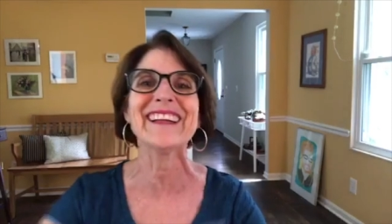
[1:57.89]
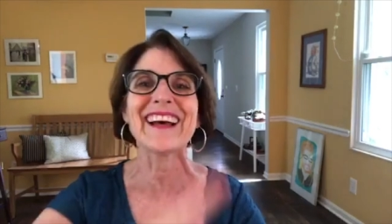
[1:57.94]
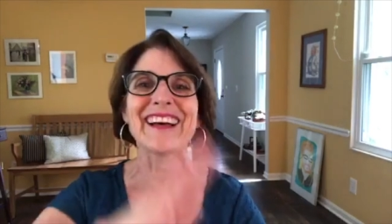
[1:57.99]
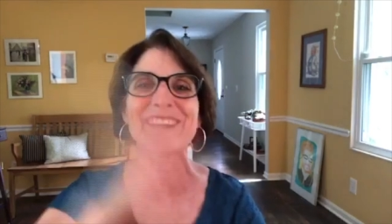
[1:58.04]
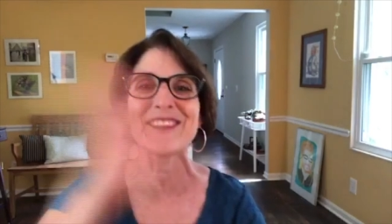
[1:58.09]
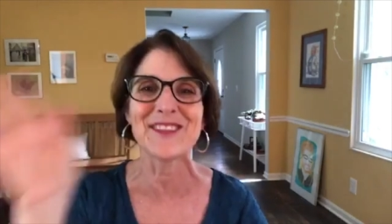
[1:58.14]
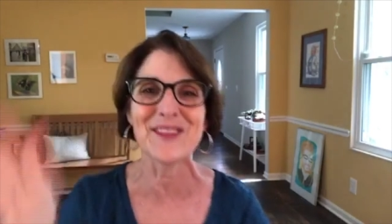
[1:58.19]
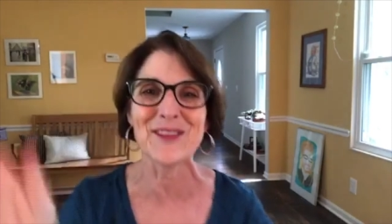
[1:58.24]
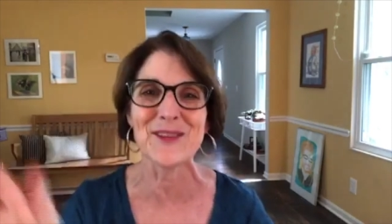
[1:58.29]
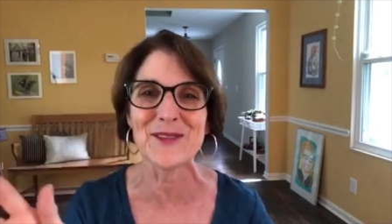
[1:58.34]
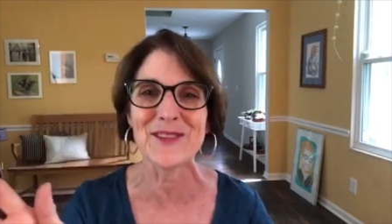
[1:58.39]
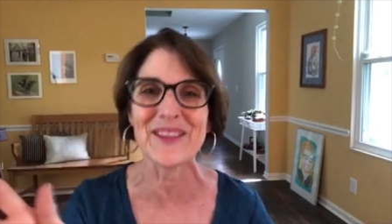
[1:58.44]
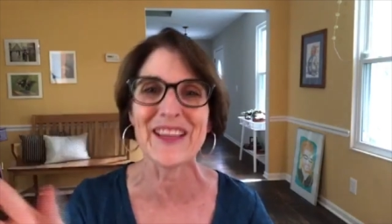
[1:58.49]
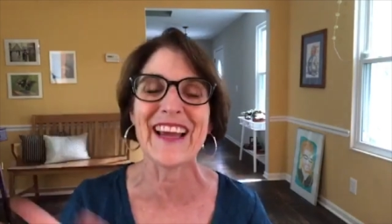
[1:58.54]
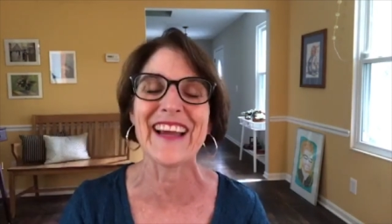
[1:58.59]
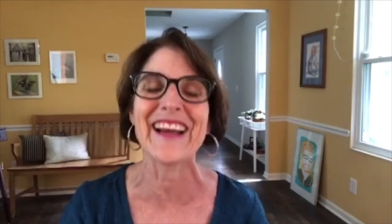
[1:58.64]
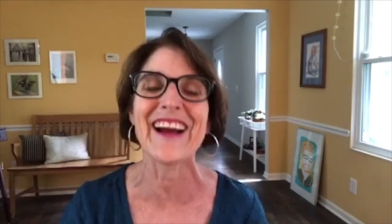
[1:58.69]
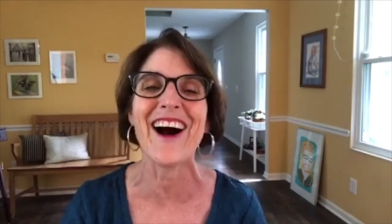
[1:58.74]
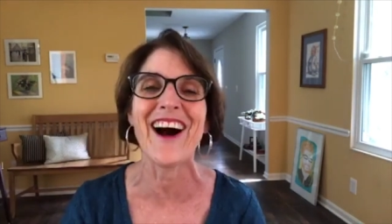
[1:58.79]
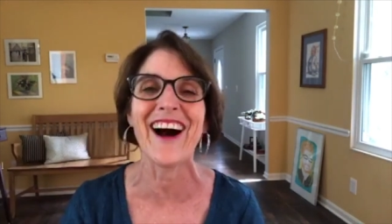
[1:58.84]
I see you
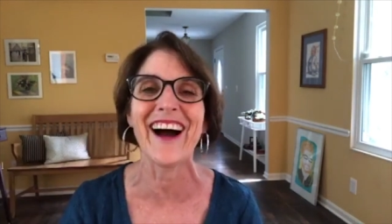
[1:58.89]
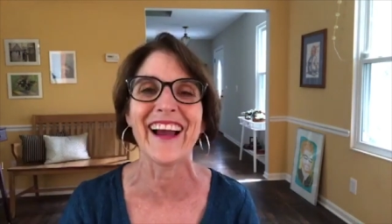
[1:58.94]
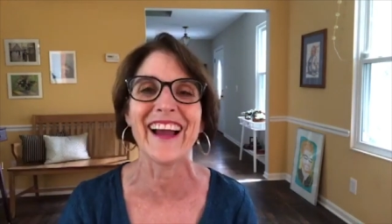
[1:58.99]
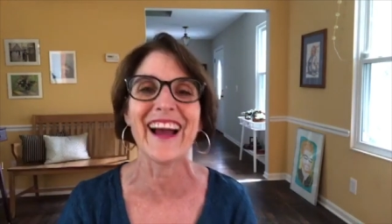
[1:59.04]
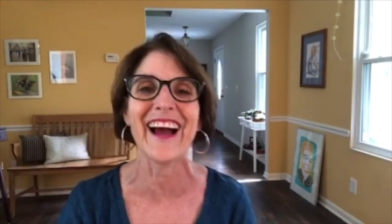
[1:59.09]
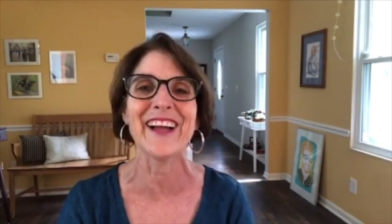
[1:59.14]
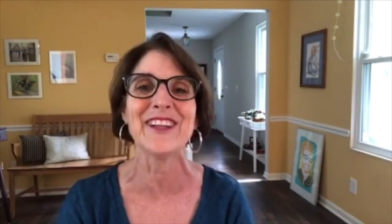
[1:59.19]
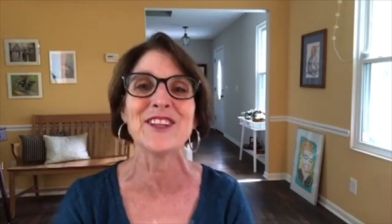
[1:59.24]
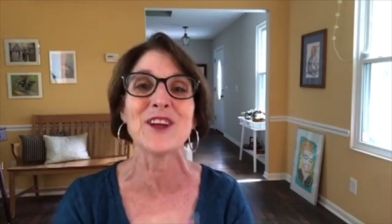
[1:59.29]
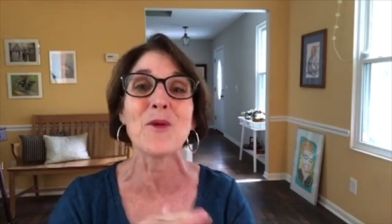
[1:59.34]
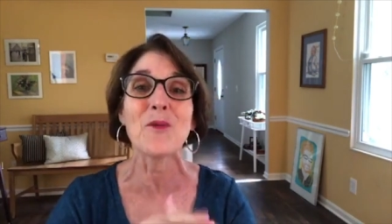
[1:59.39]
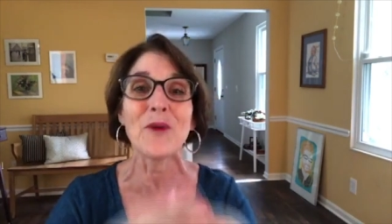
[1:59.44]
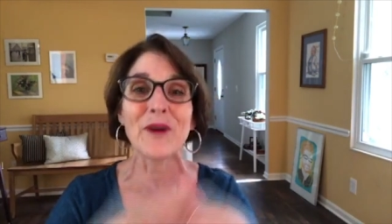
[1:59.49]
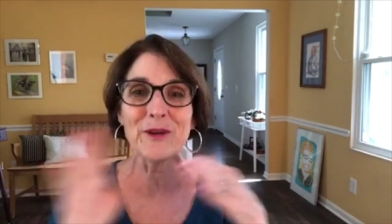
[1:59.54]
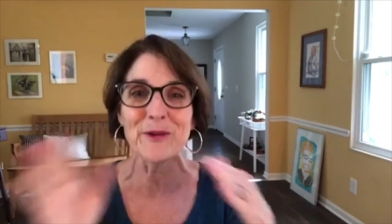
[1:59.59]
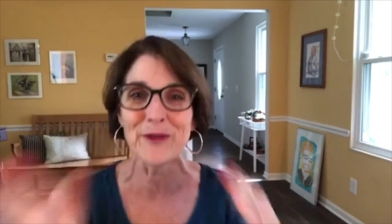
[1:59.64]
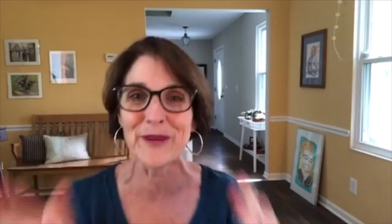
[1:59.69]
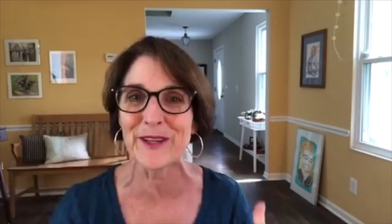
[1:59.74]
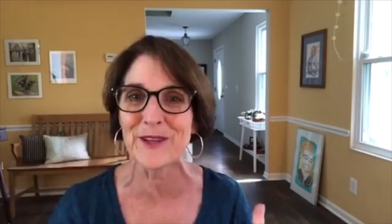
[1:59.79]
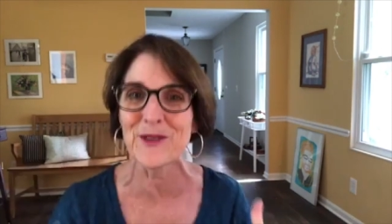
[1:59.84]
saying hi. I don't want
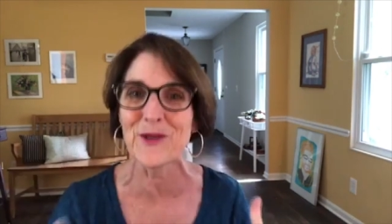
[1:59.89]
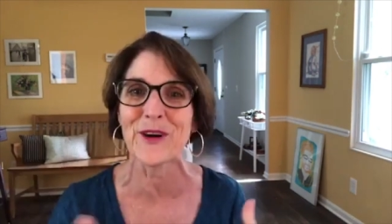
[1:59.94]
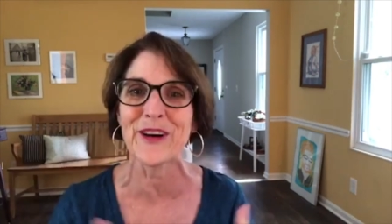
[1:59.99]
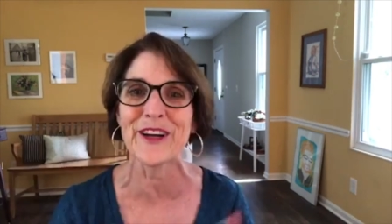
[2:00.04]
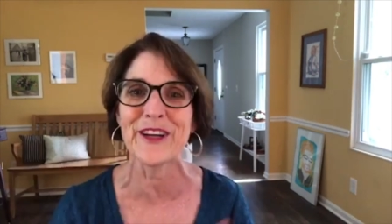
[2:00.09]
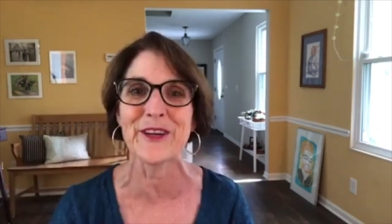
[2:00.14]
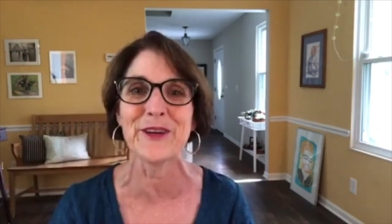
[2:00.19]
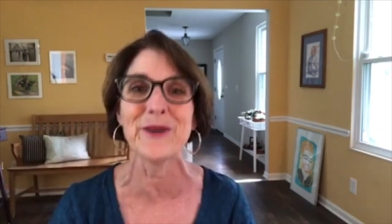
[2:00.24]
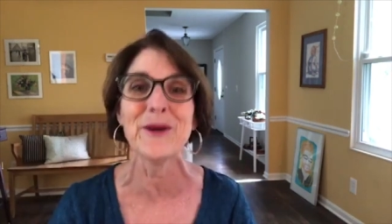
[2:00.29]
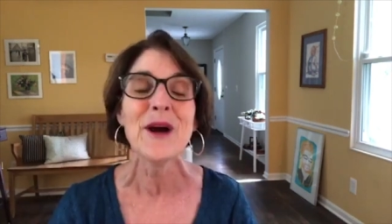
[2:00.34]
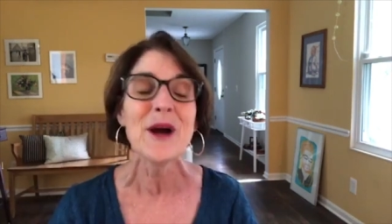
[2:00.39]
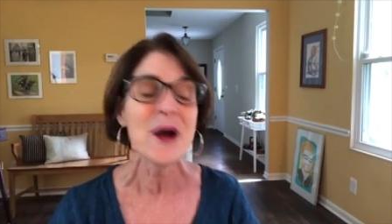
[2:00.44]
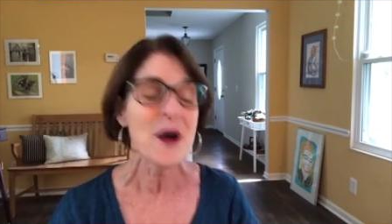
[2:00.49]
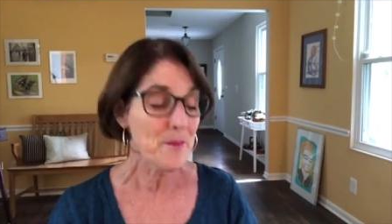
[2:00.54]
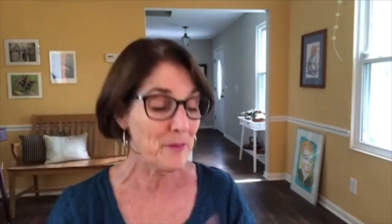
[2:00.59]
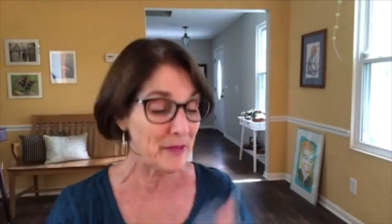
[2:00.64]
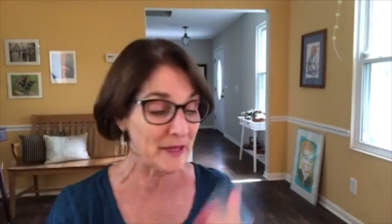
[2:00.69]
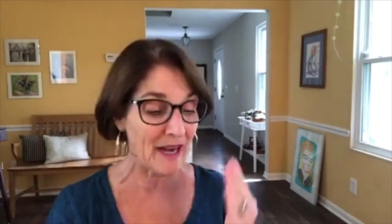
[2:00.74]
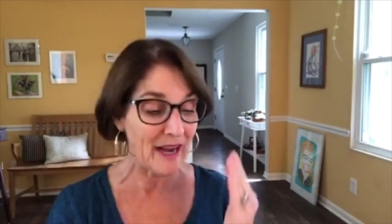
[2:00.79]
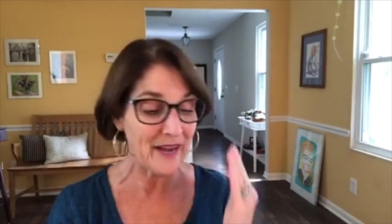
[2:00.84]
to ignore you,
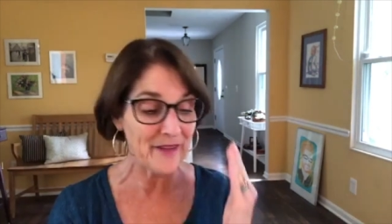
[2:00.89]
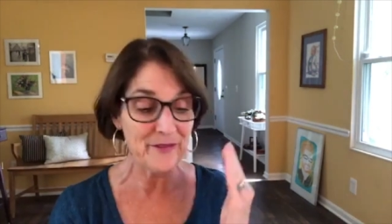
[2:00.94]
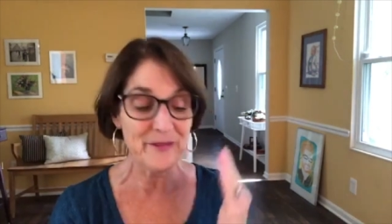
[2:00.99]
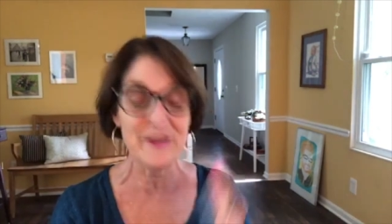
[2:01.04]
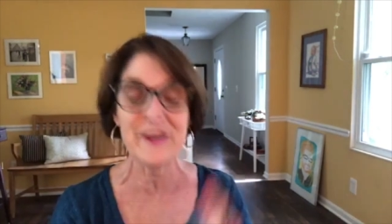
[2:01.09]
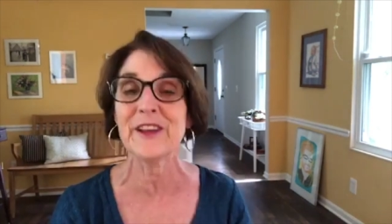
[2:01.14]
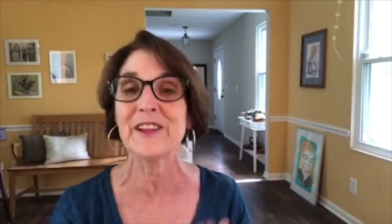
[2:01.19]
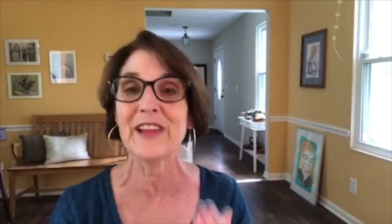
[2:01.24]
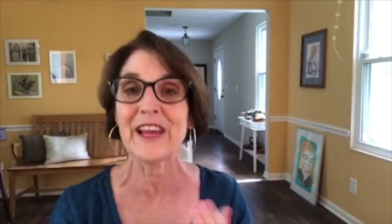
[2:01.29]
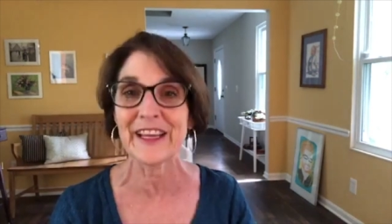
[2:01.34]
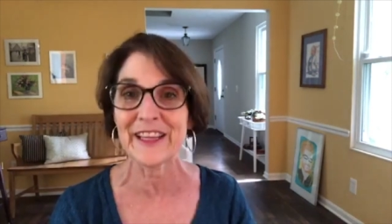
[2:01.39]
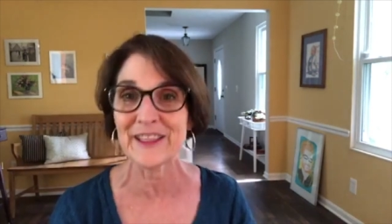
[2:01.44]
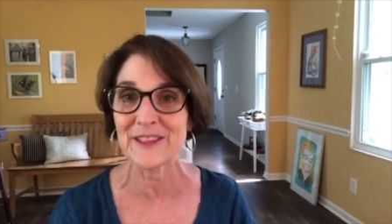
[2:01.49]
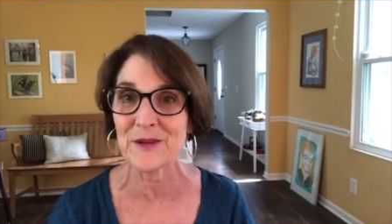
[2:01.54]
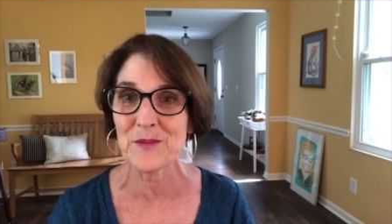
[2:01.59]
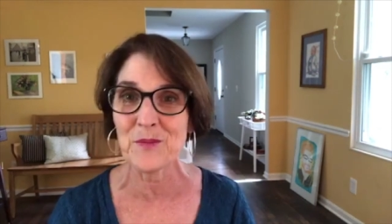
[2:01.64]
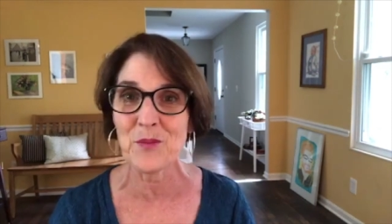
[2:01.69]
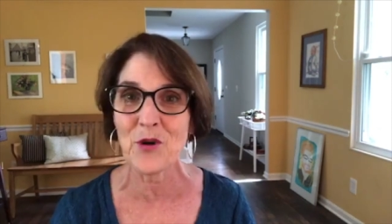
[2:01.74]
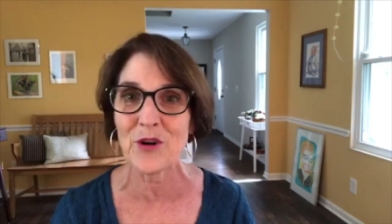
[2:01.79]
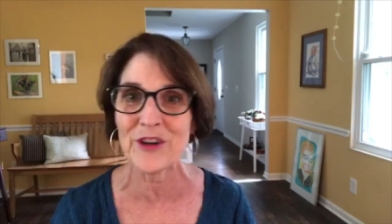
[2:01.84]
but I feel like it's
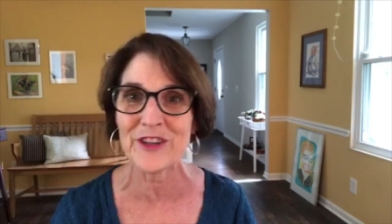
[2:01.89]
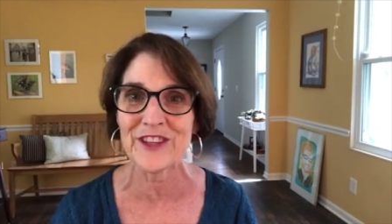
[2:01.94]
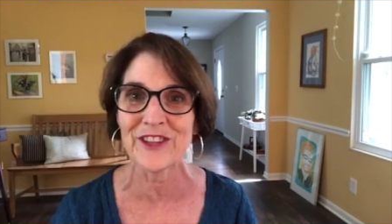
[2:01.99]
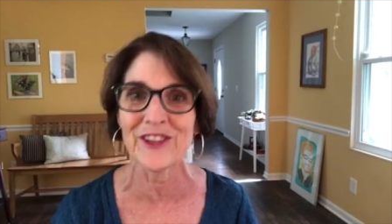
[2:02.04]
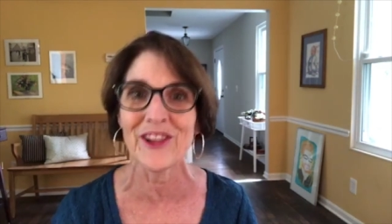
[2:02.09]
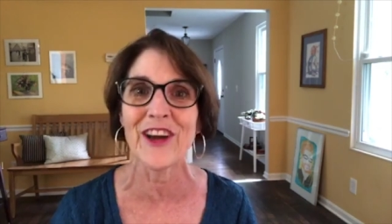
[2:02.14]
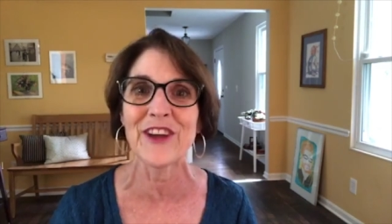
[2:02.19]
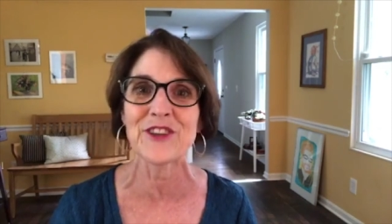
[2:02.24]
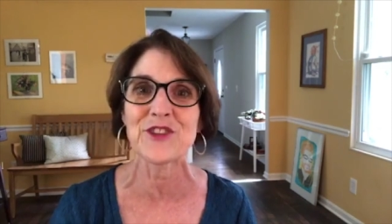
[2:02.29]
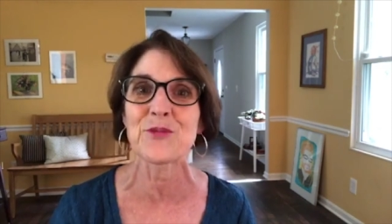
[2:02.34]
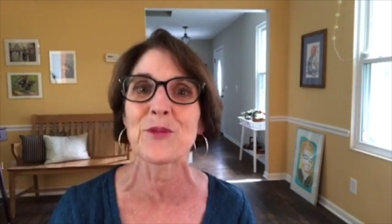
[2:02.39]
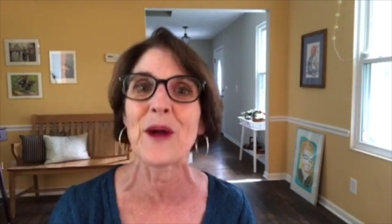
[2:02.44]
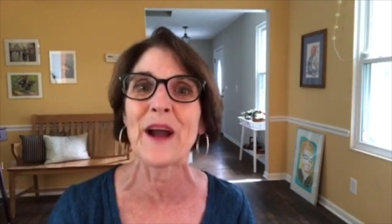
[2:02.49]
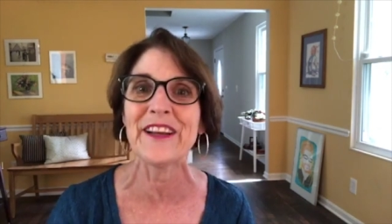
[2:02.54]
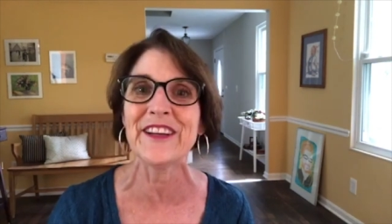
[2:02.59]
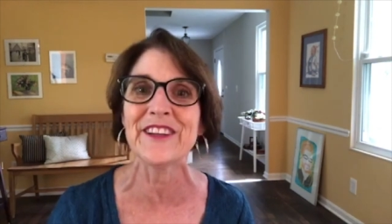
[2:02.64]
important to launch right